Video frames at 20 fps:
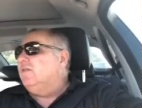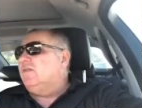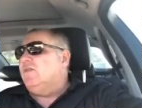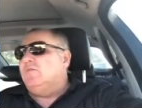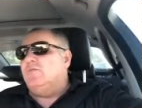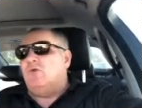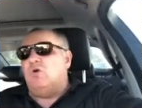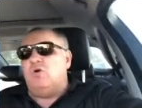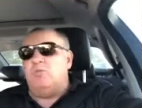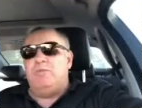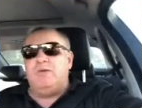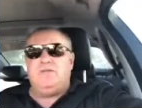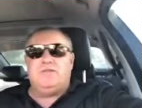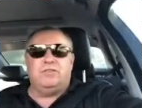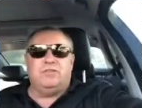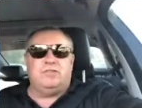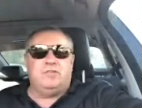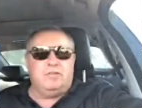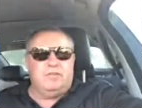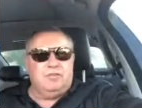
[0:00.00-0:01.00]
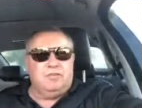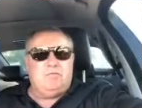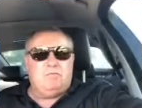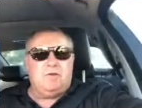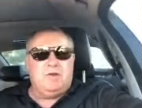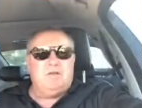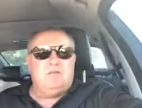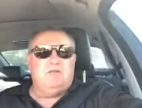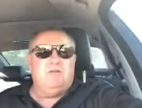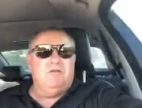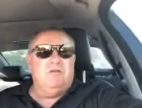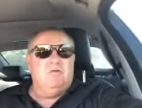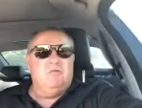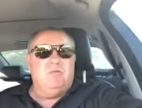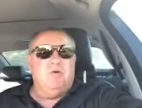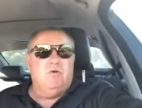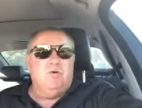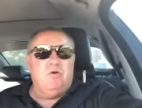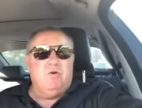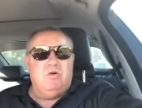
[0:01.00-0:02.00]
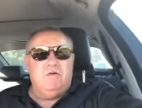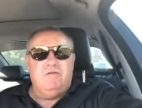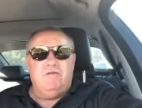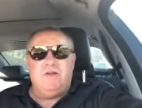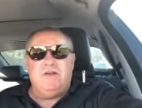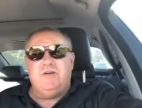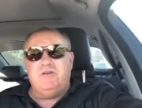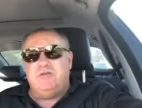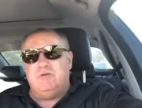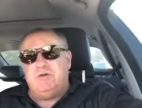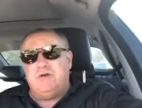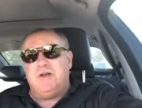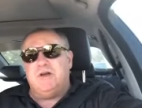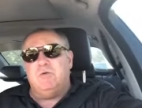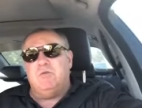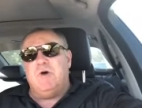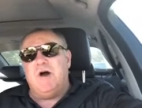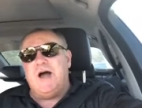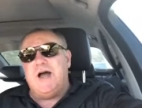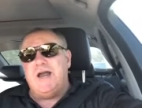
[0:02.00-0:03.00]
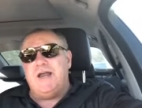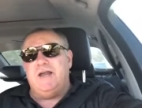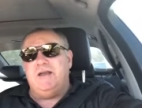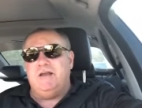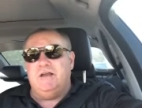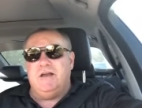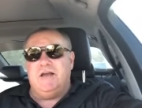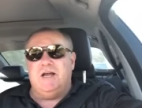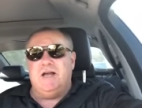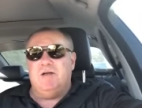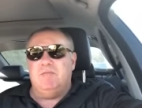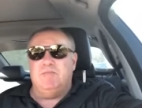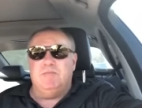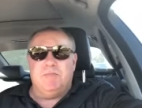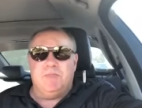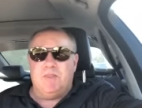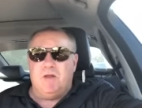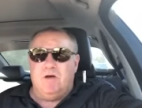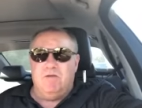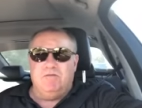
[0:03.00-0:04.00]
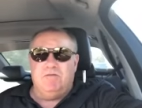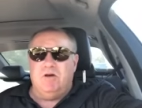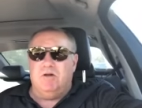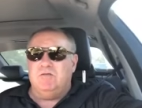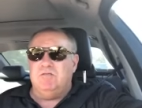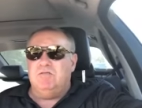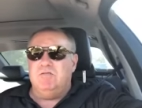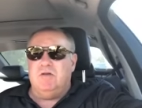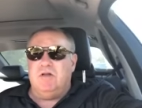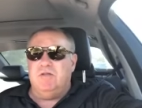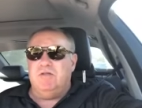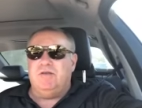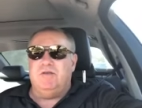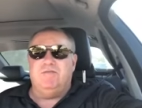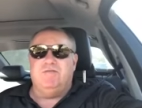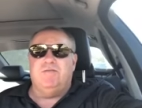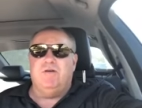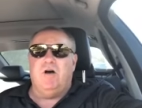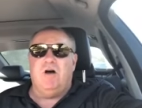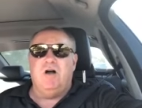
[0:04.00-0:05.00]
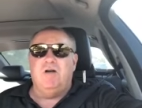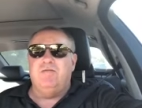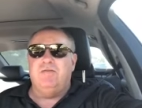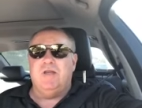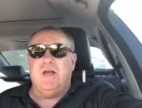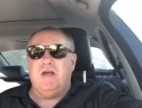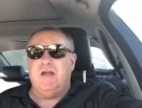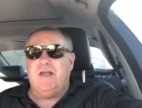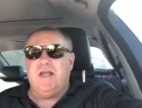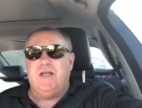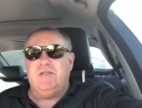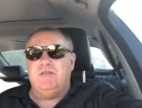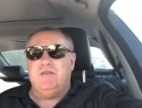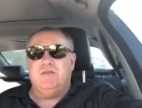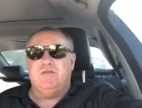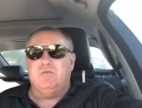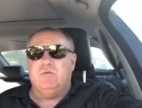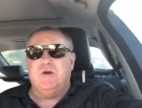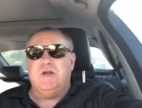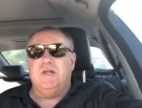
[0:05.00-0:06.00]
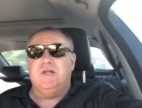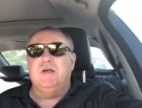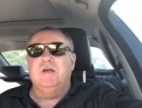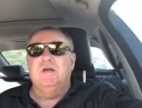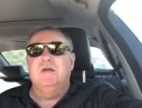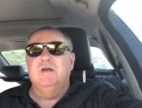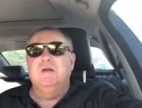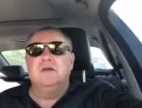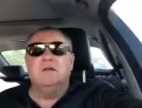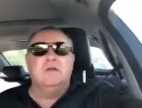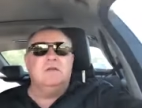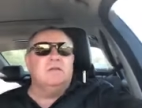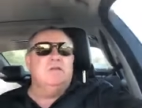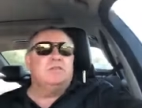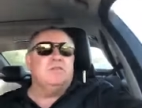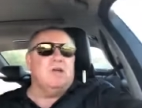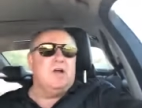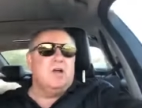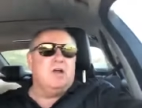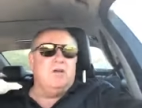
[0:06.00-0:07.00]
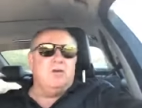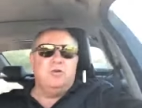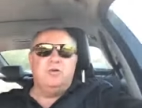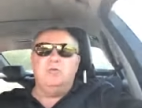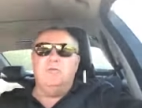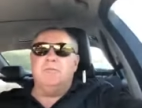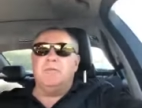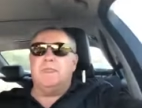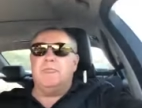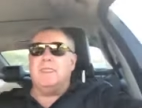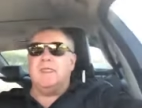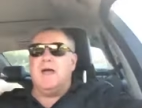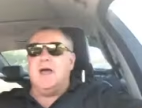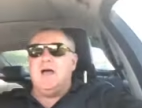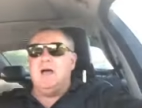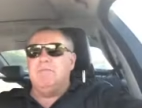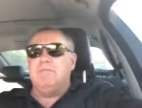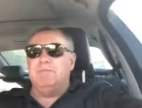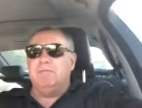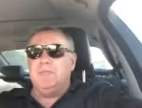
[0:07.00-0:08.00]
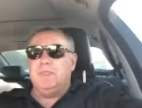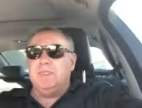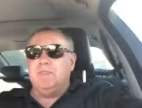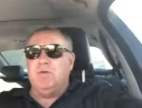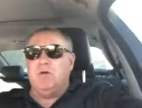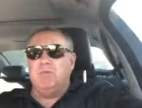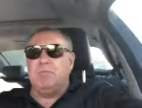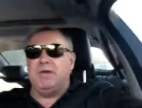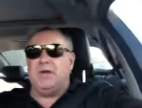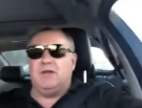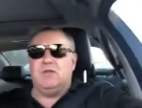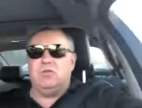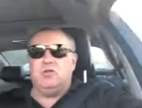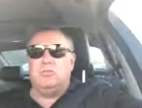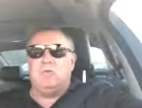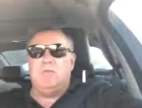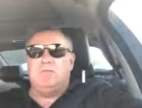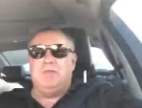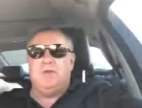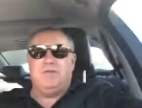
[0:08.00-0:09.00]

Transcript: the more business you speak to, the more of these you'll get away. Um, I've got, I think, five going out this week. So um, we've been a little bit